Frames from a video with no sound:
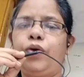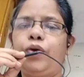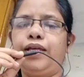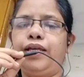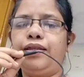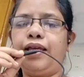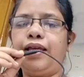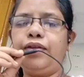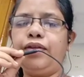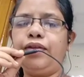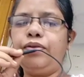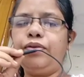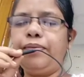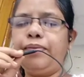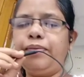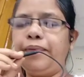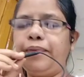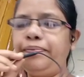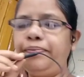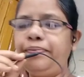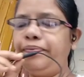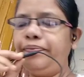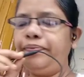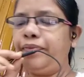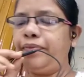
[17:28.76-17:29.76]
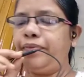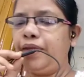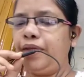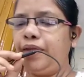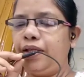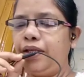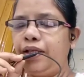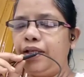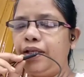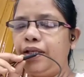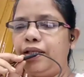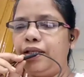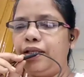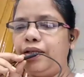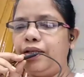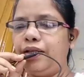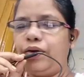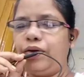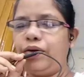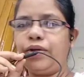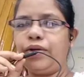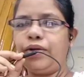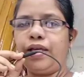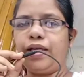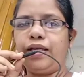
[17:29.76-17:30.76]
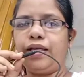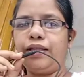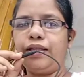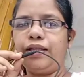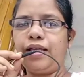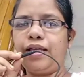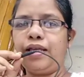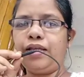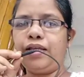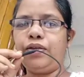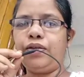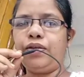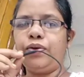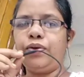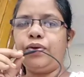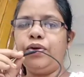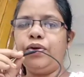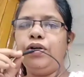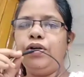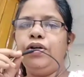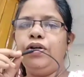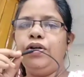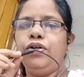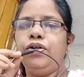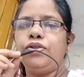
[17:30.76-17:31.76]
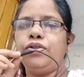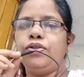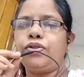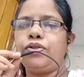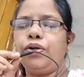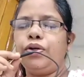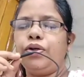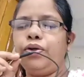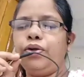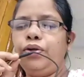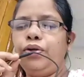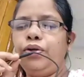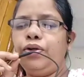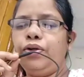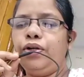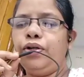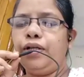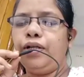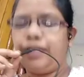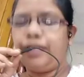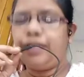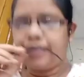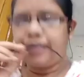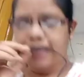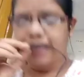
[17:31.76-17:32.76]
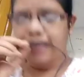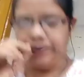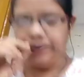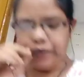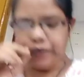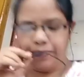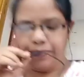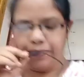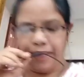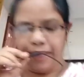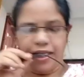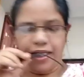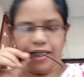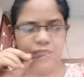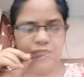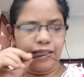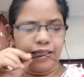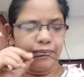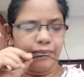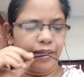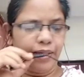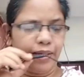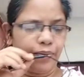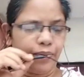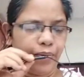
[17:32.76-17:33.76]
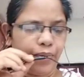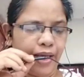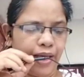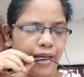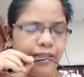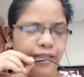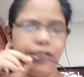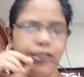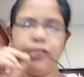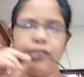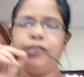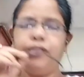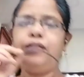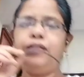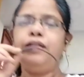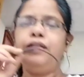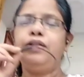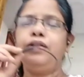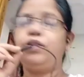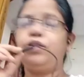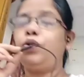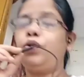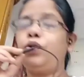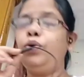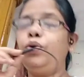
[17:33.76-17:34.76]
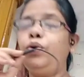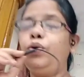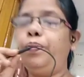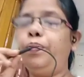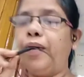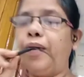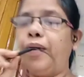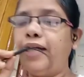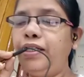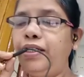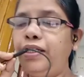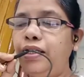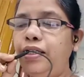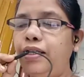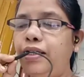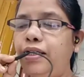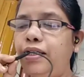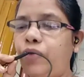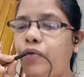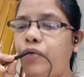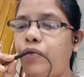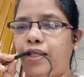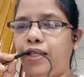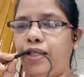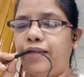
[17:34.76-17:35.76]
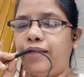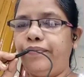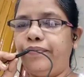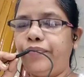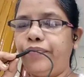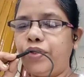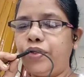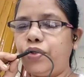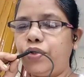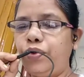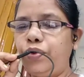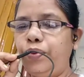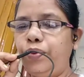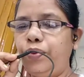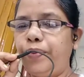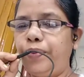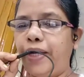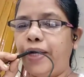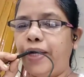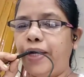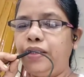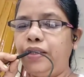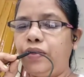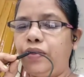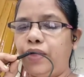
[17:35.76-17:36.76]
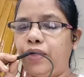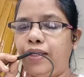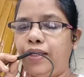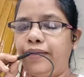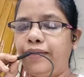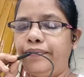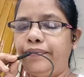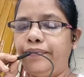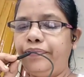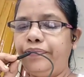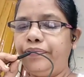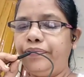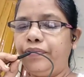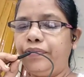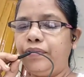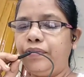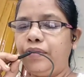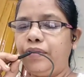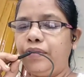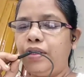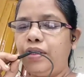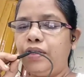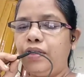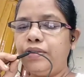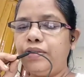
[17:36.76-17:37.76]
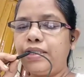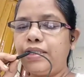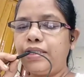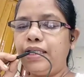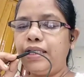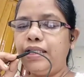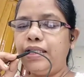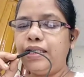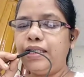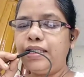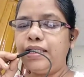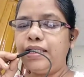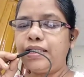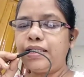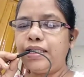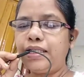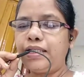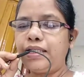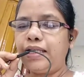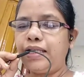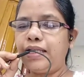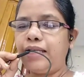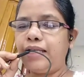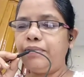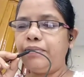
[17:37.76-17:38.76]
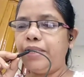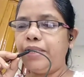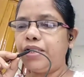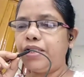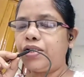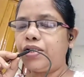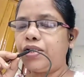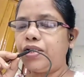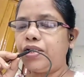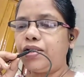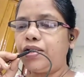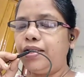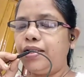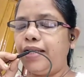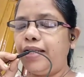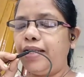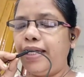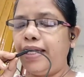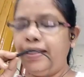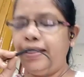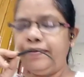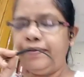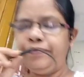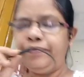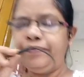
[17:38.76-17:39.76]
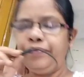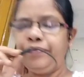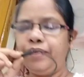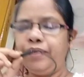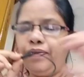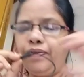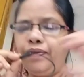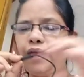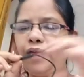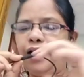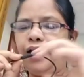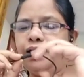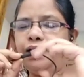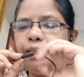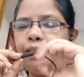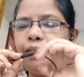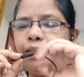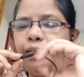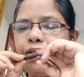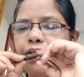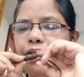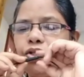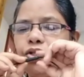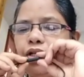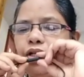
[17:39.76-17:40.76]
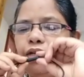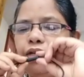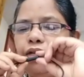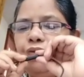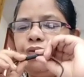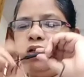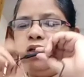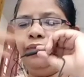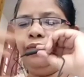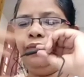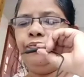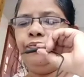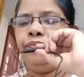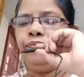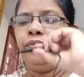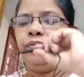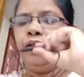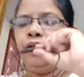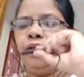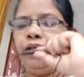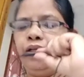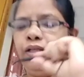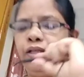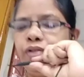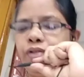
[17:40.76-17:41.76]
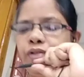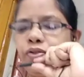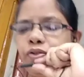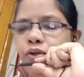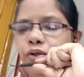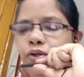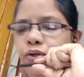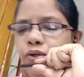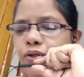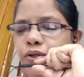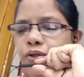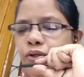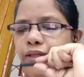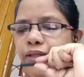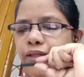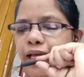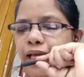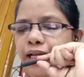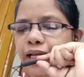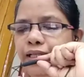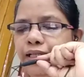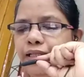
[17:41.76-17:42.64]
Okay, thank you, ma'am. Okay, thank you. So, to come to page number 1213, 213. You'll see the district administration there. There is a picture given. So, there is